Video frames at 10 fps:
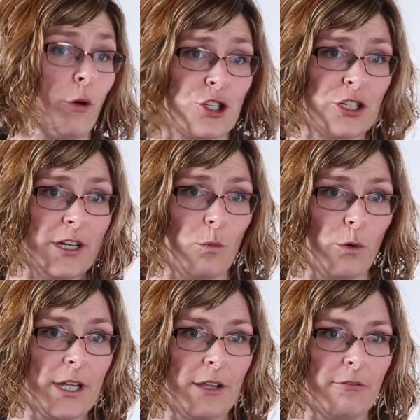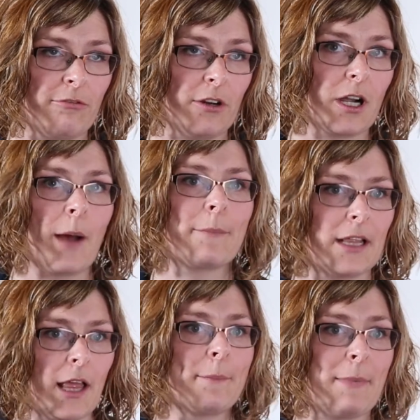fortunate working for a
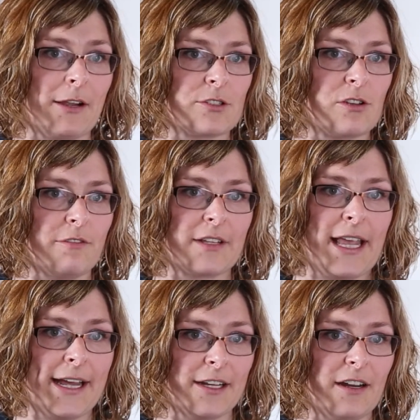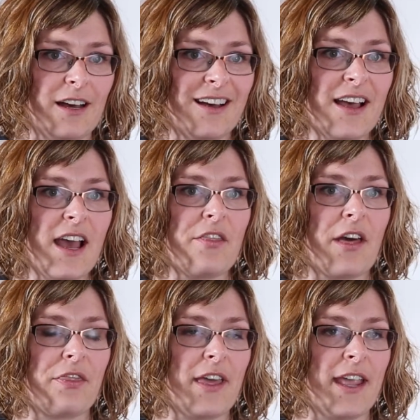company like Microsoft Canada
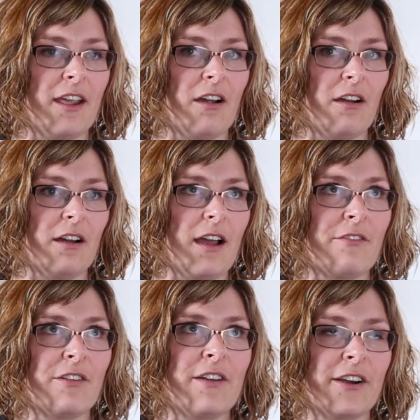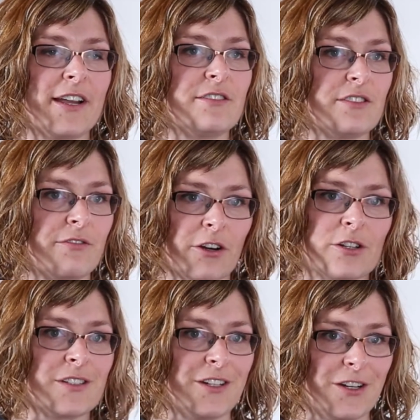that they have a very
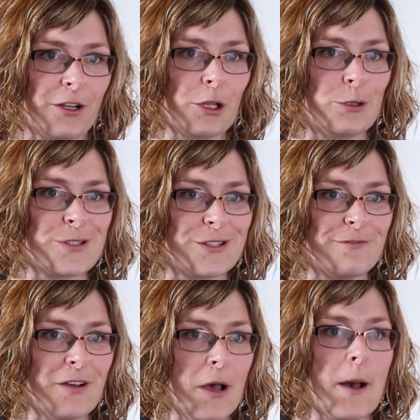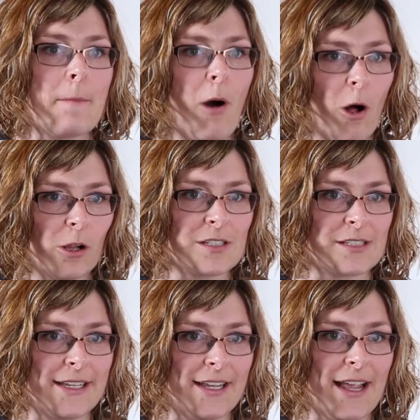diverse and an inclusive
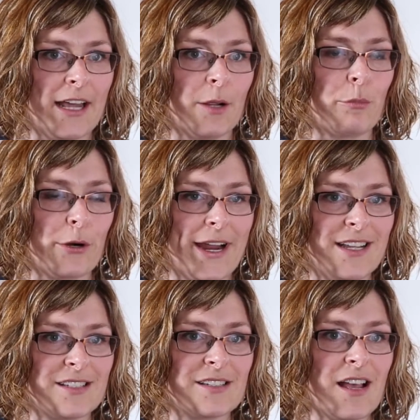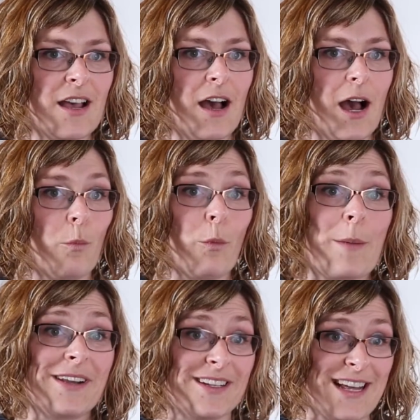policy and embrace um,
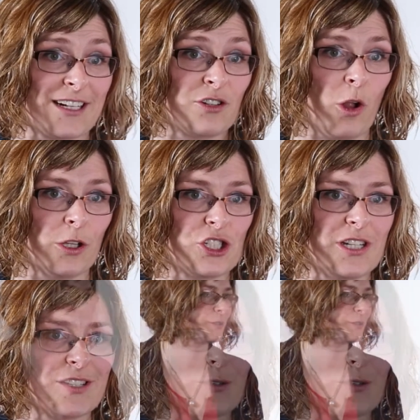women in technology.